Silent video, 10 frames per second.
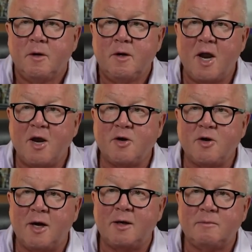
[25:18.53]
Not in your
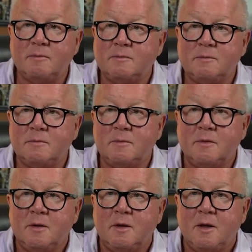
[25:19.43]
eye.
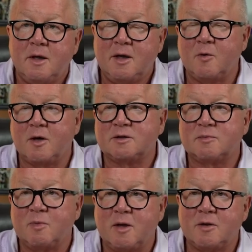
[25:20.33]
Not in the eye. Anywhere else is
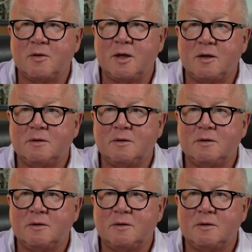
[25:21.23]
probably okay.